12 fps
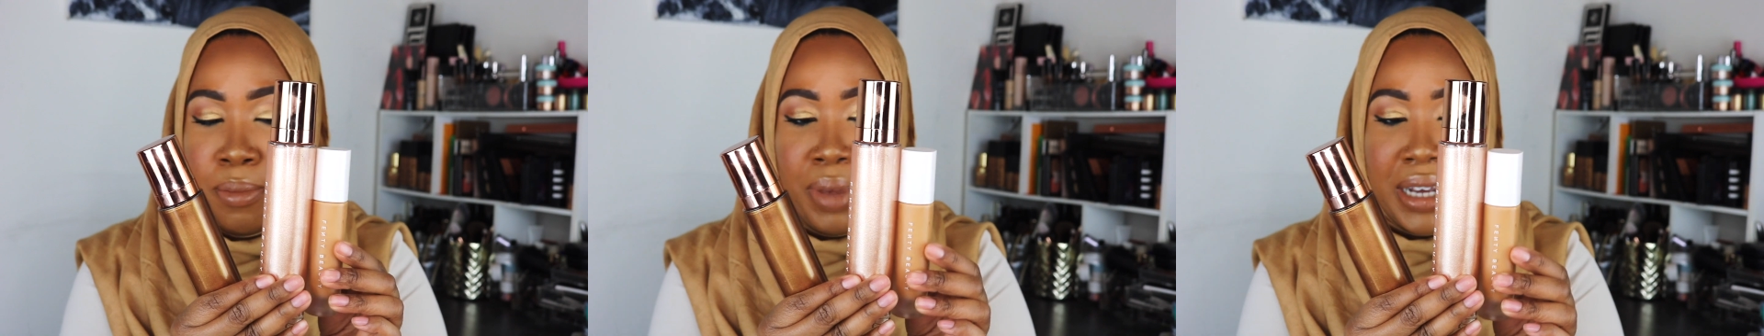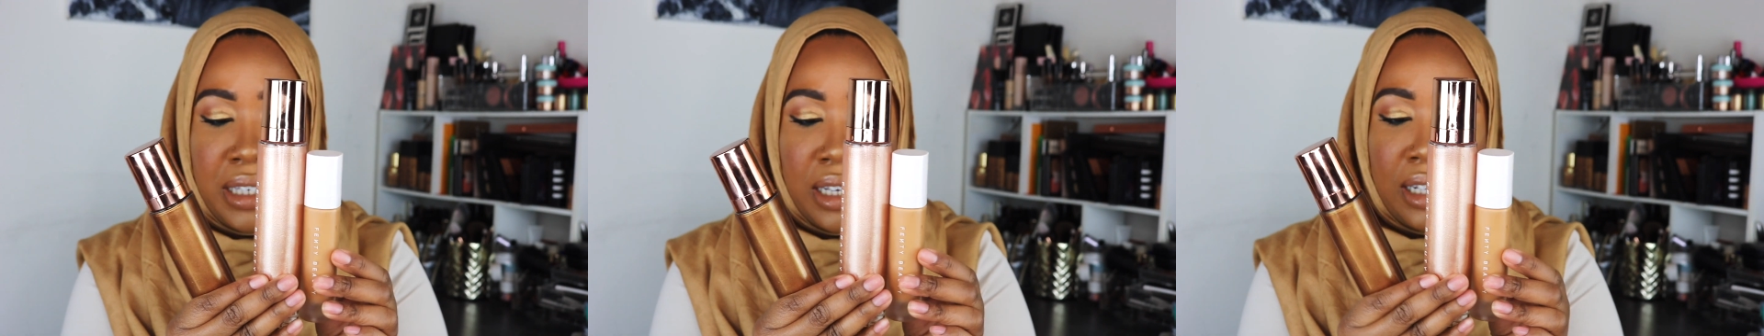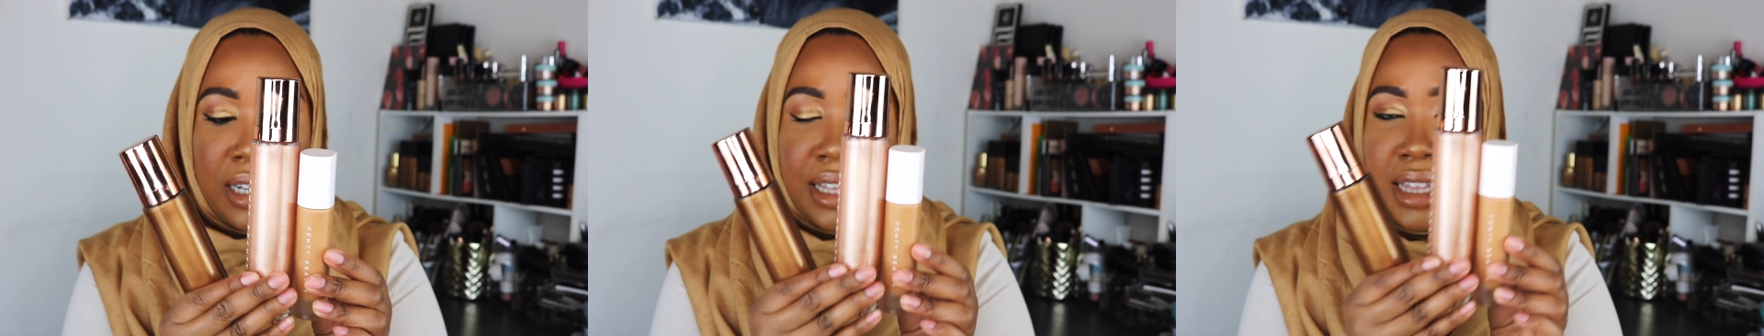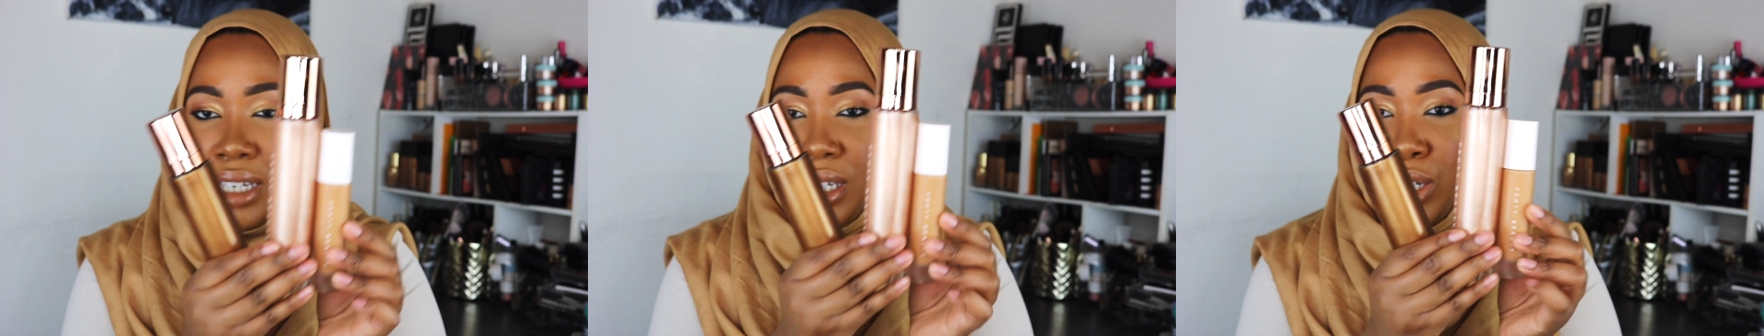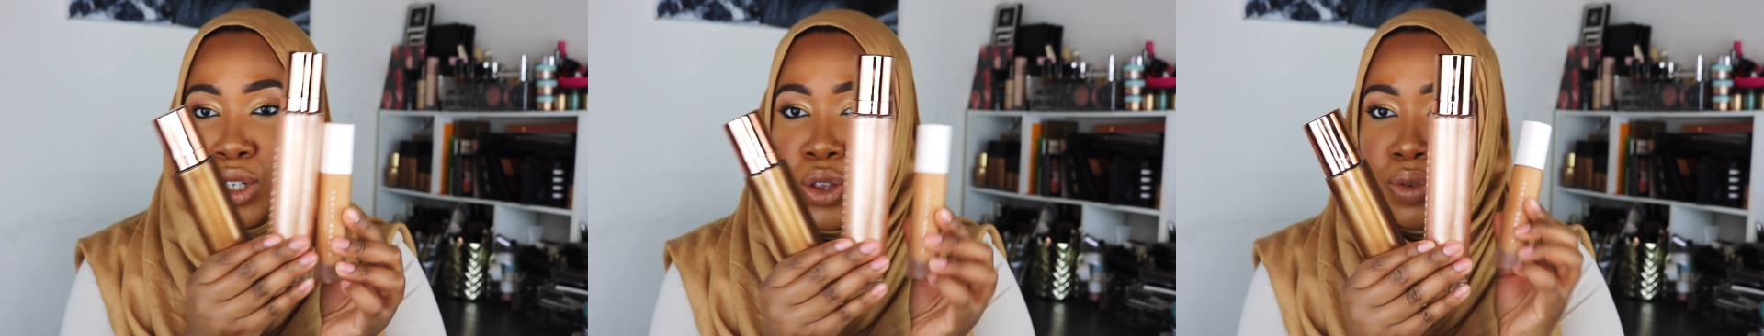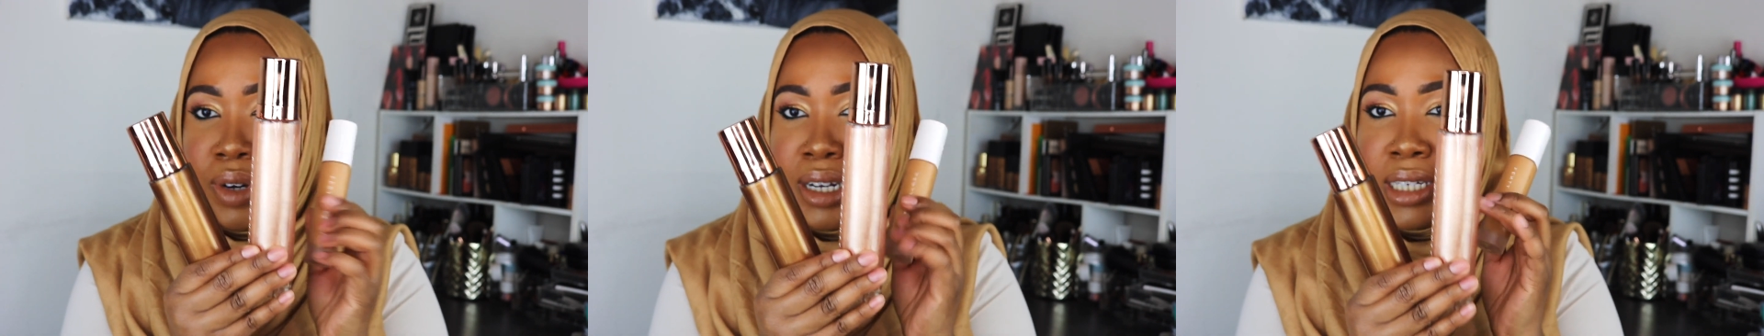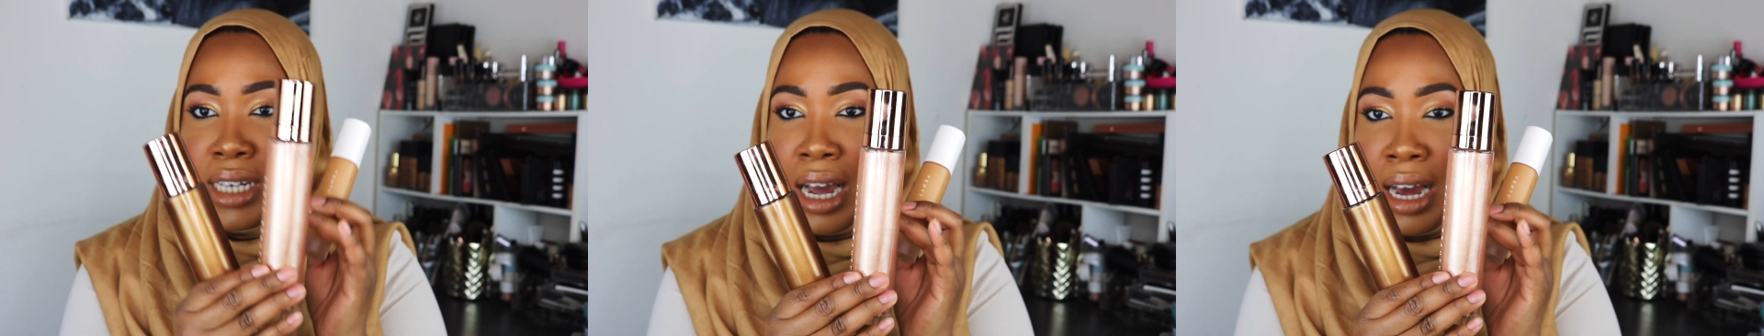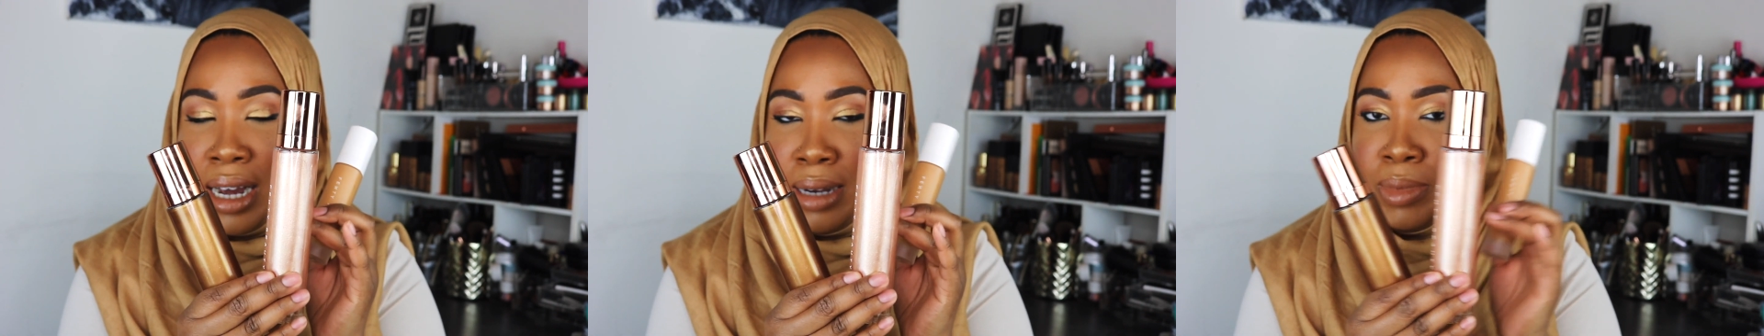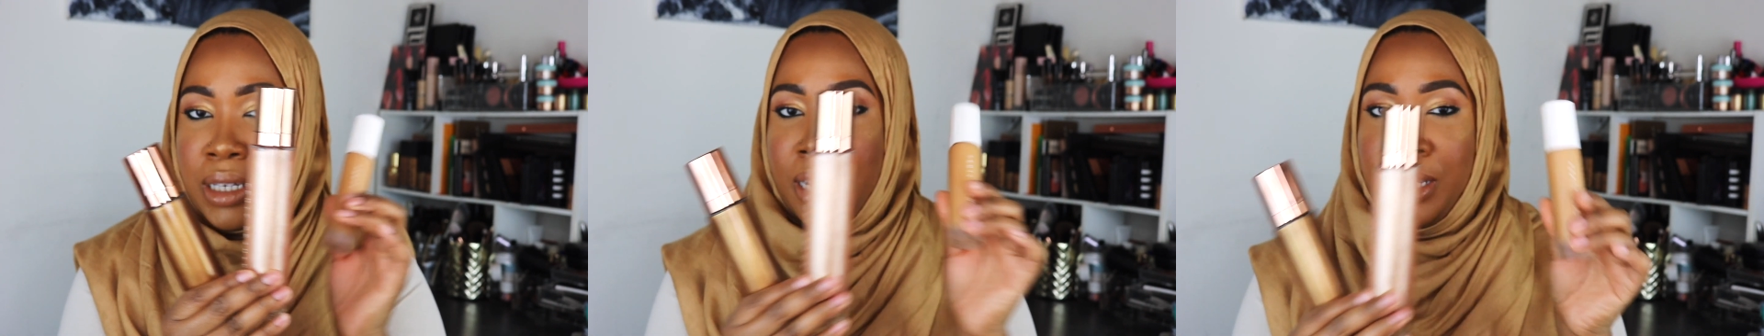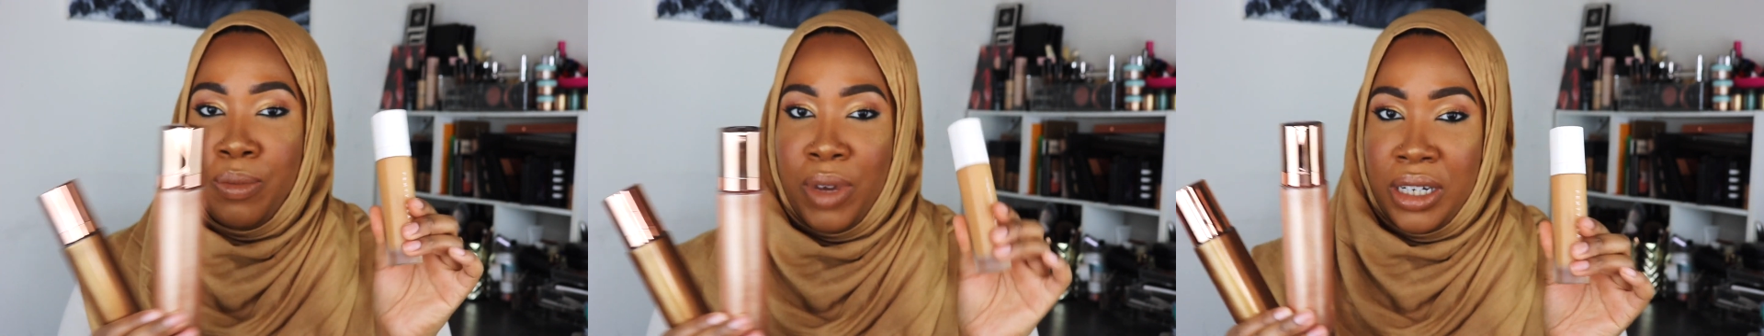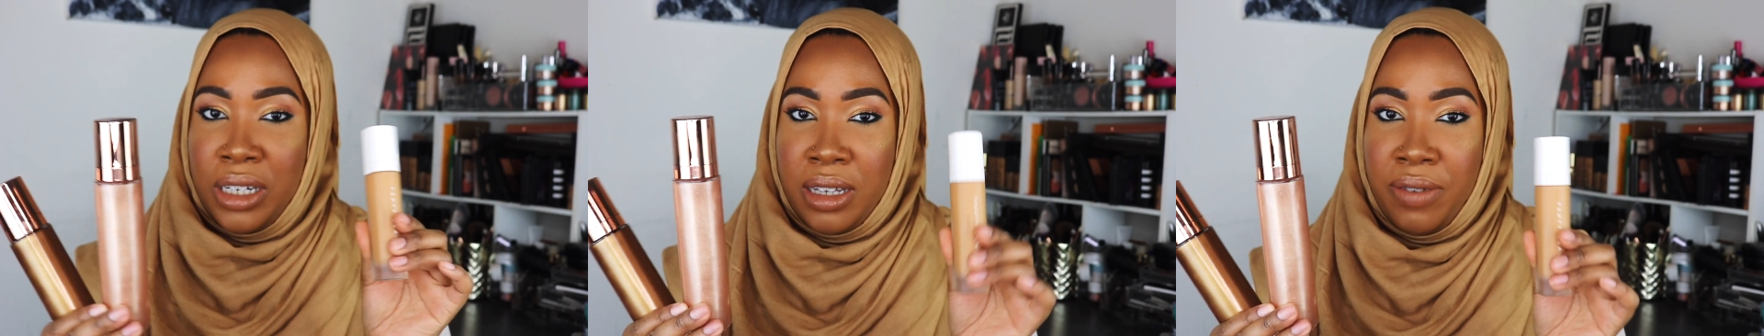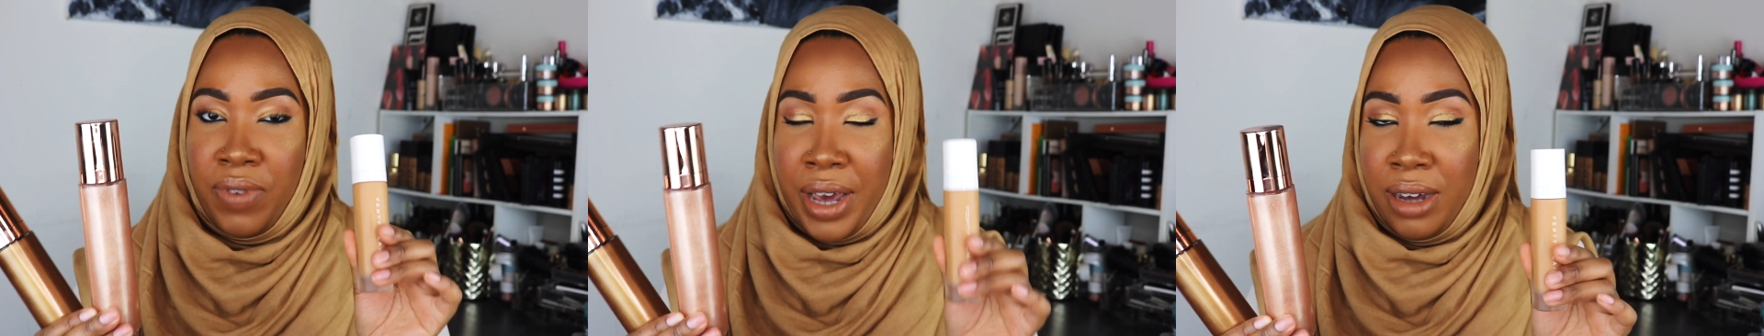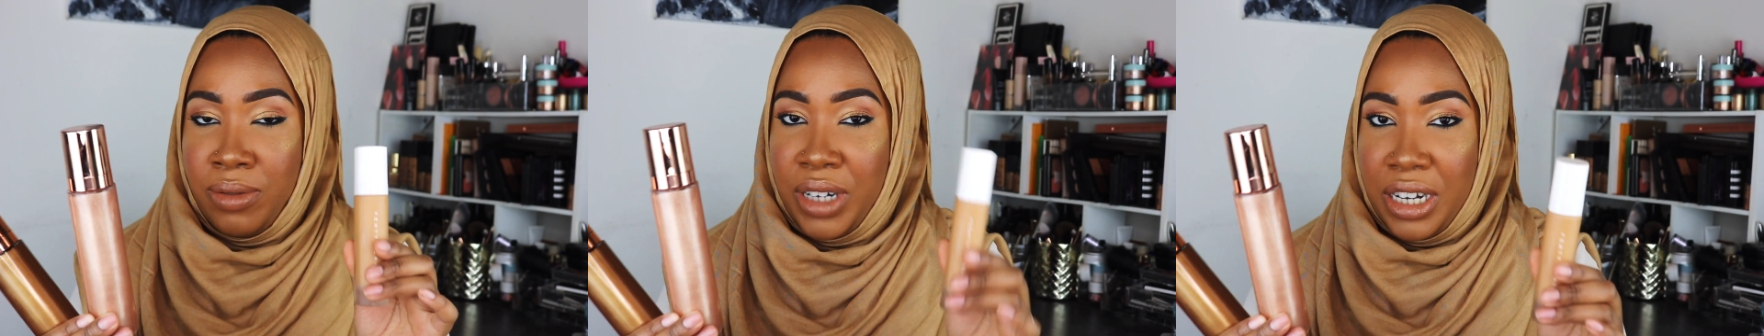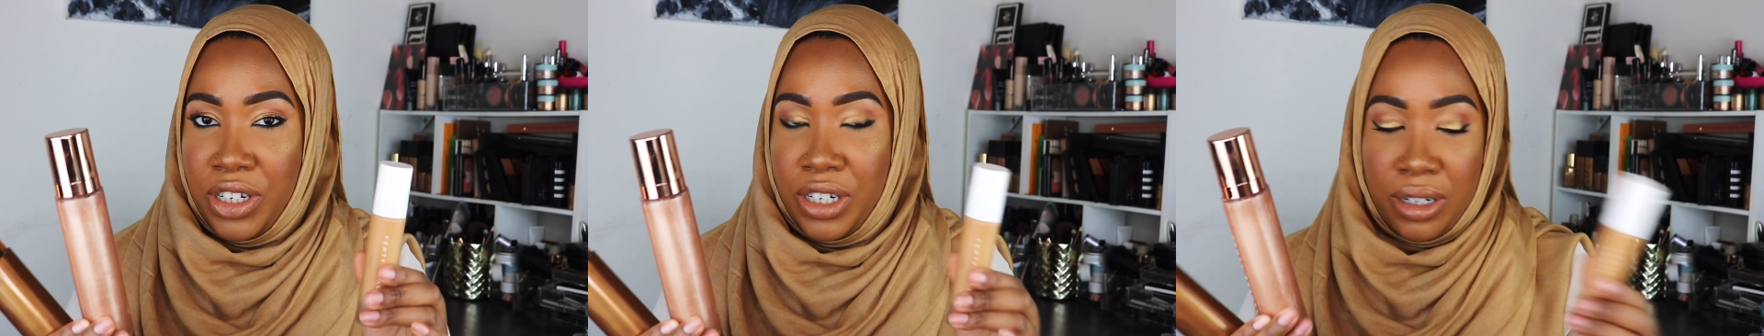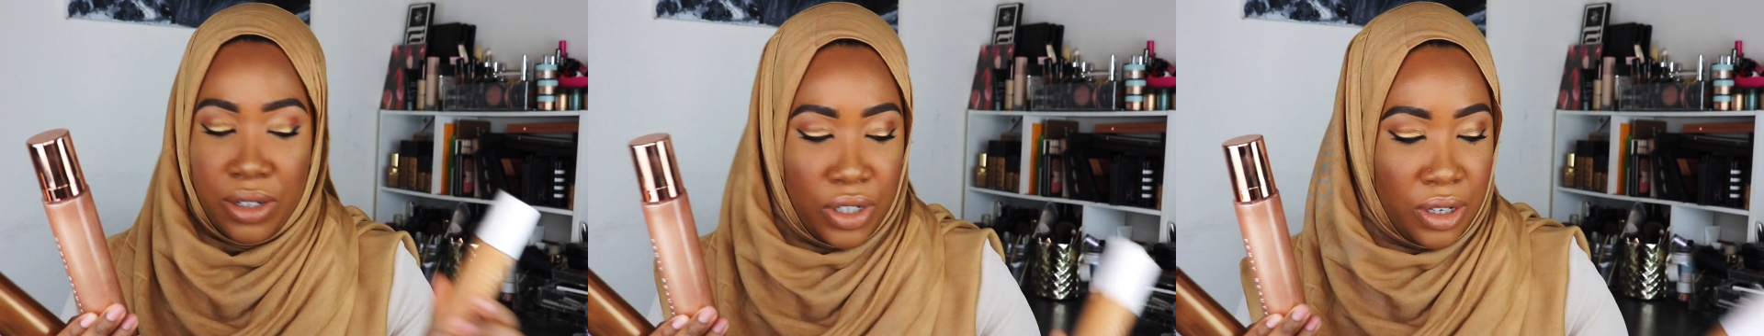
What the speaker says: basically this is 3 times as much as a foundation.